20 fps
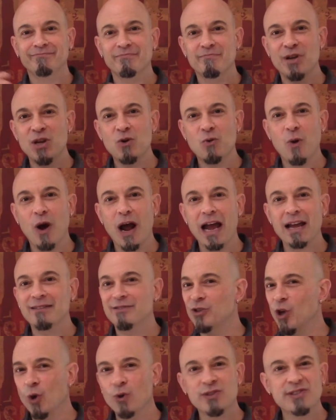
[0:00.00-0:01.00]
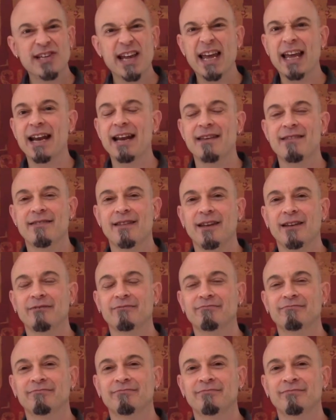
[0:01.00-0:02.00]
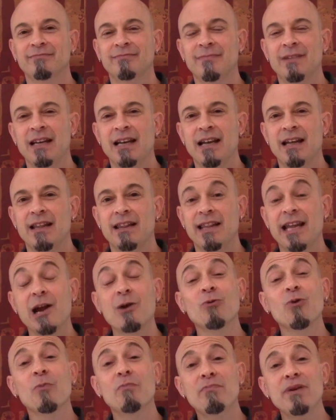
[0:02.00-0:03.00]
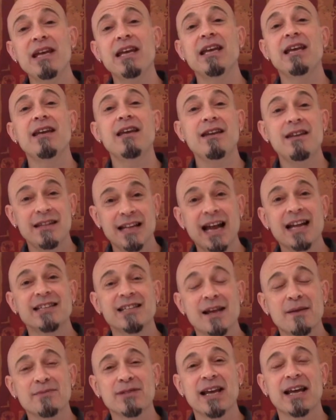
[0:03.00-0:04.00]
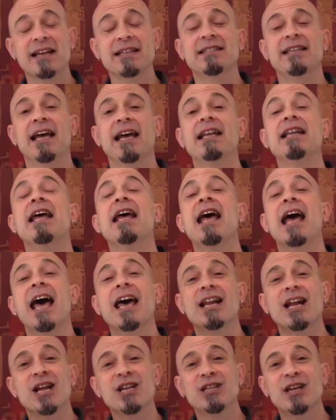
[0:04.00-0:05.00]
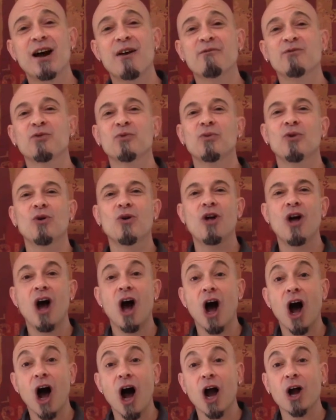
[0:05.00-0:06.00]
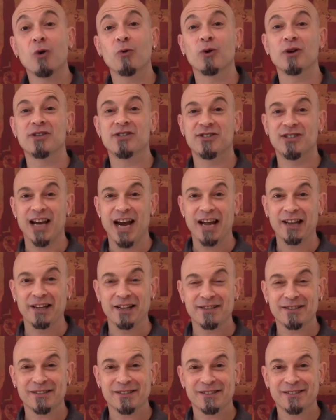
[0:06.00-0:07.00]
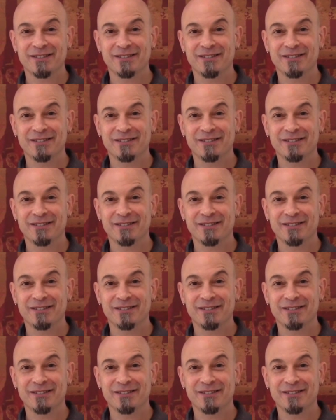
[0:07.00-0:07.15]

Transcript: Be quiet, don't say anything. There will be, 9 times out of 10, an uncomfortable, awkward silence.